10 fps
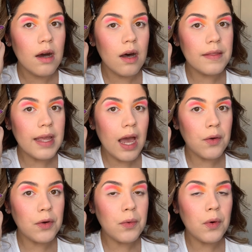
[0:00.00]
on the
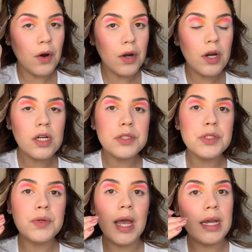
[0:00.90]
outer corner
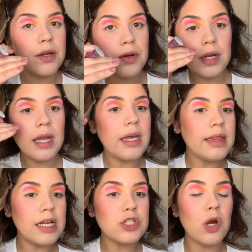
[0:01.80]
to kind of create
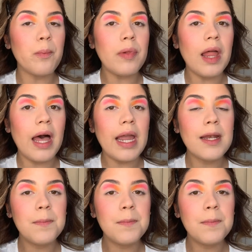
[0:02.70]
that sharp line.